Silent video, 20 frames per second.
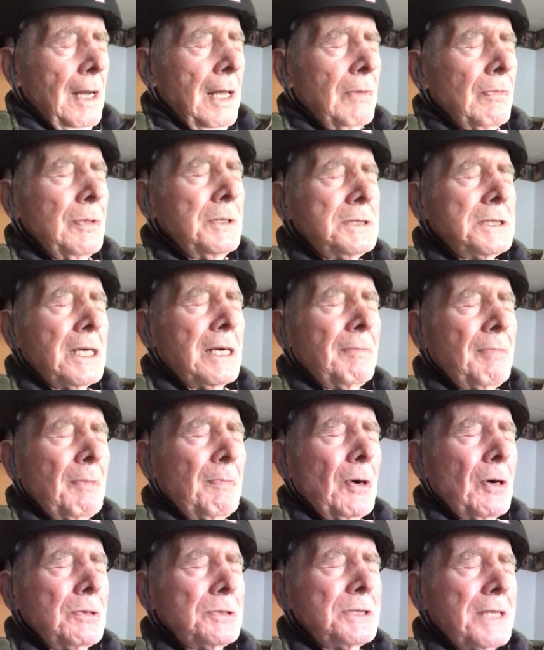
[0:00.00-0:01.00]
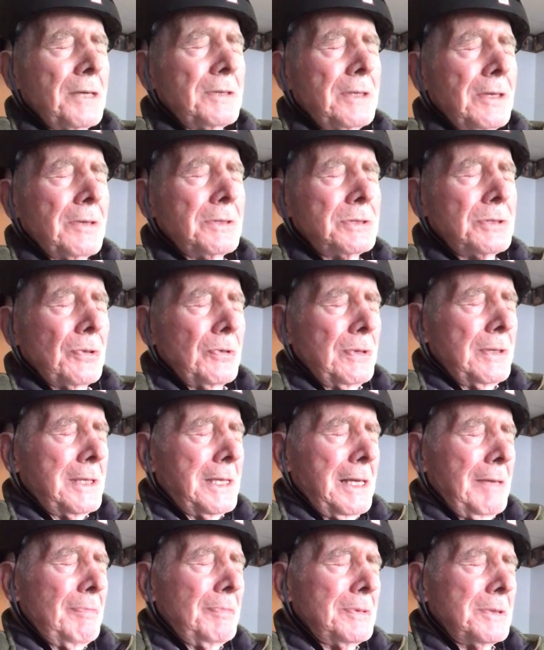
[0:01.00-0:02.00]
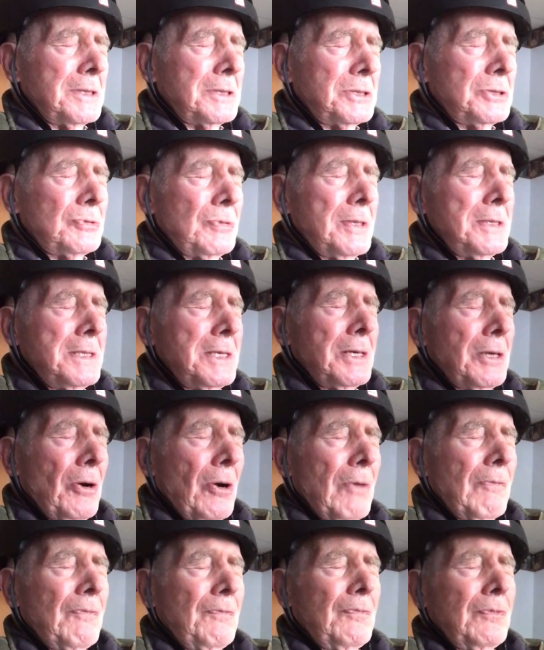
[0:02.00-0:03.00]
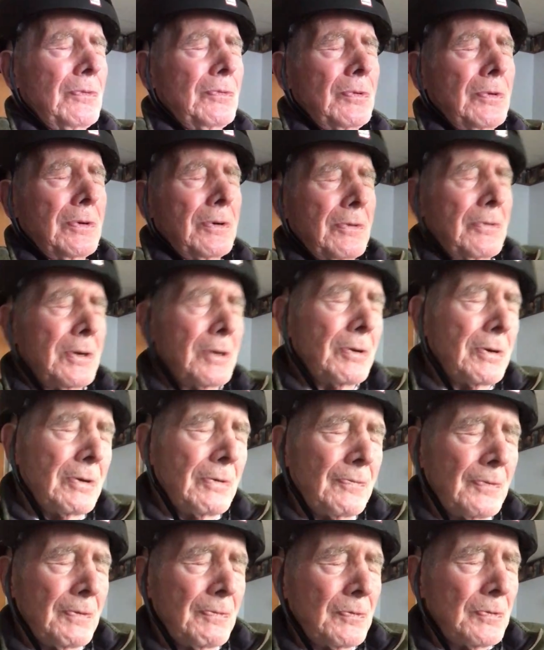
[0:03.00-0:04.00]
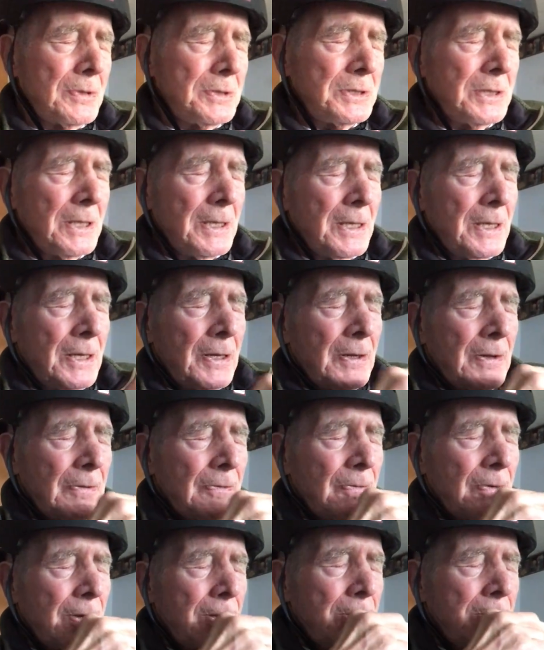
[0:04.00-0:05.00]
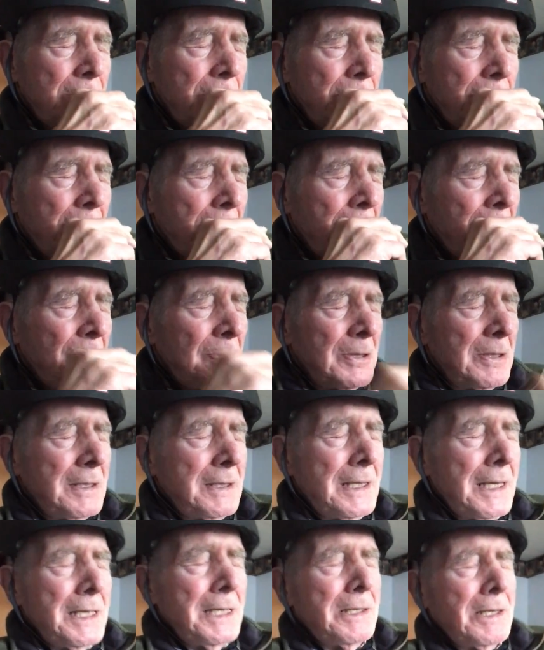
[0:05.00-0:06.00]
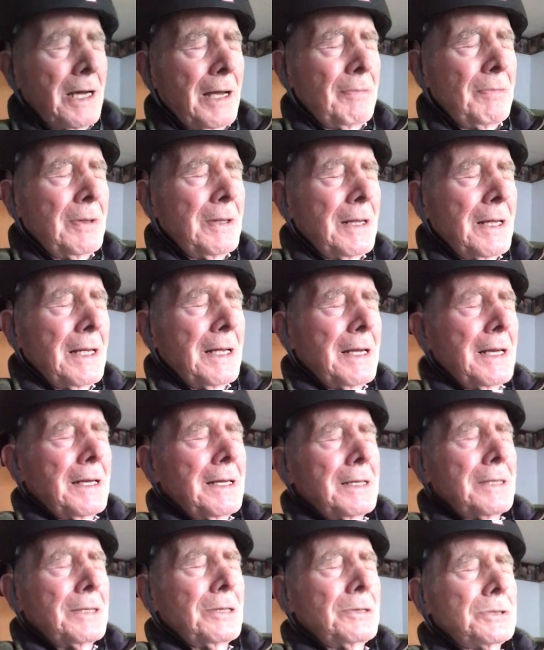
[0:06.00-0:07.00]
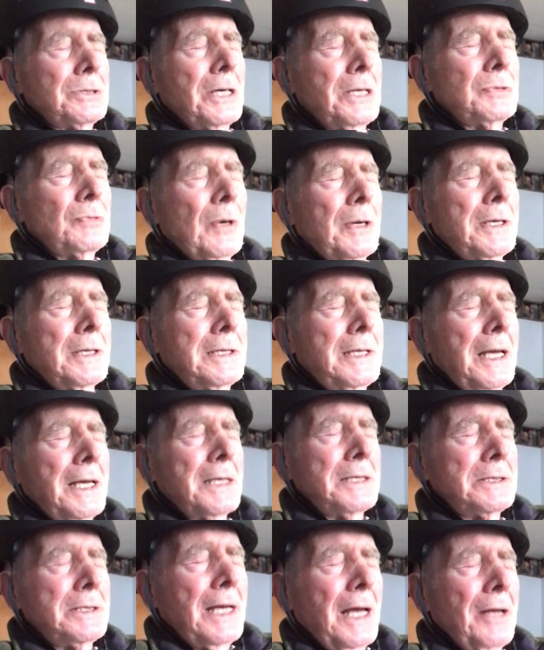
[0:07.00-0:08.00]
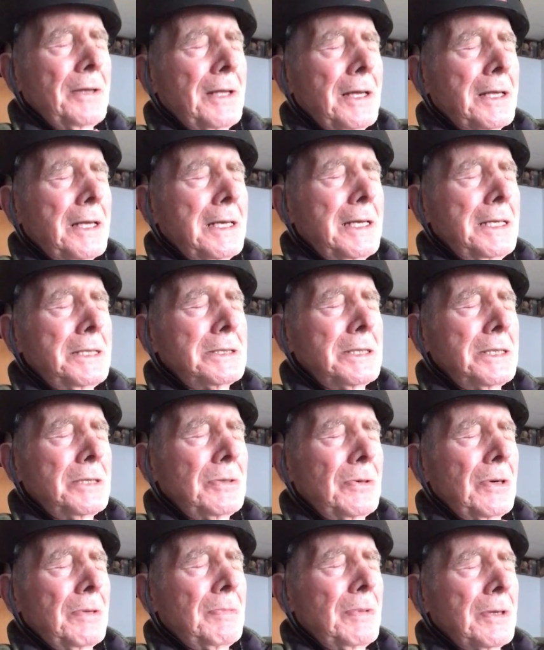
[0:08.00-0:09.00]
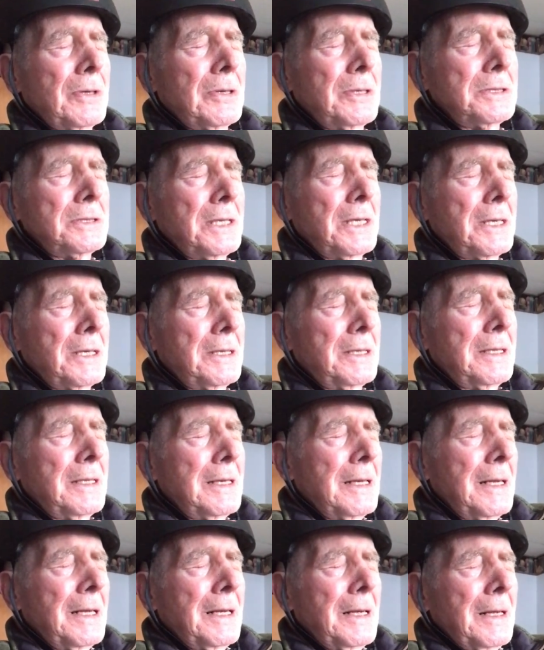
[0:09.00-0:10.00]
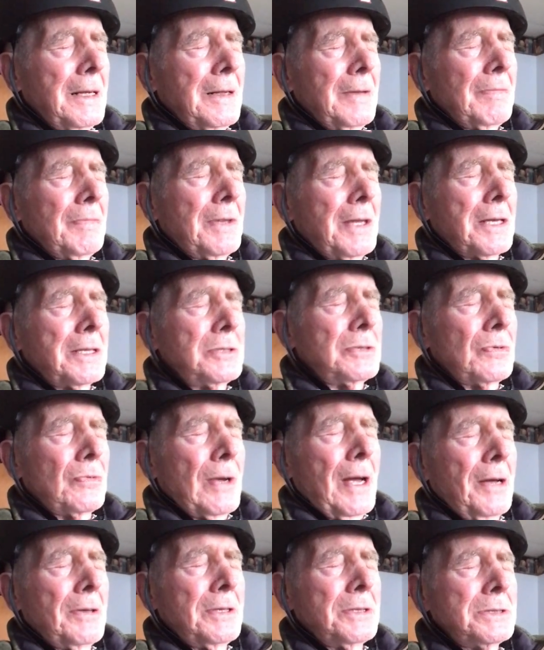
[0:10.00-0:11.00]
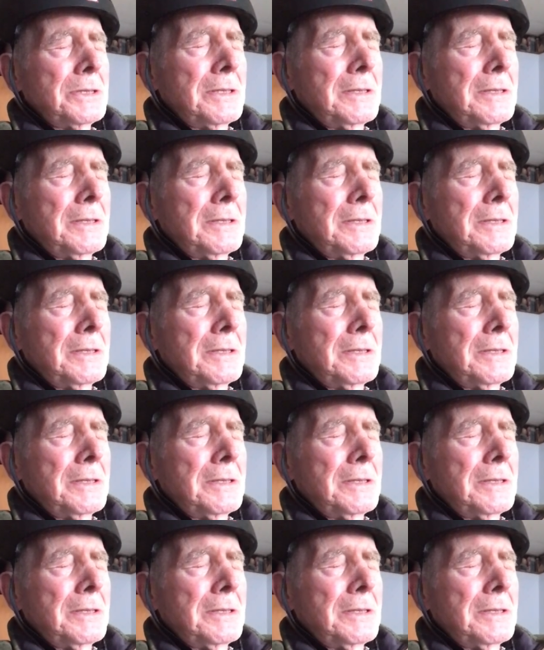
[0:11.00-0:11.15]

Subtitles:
and we'd set up a post out there. So we'd keep extending our area of influence. Very good to think of, but at any time those guys wanted to take us down, they could easily do it because they could surround us.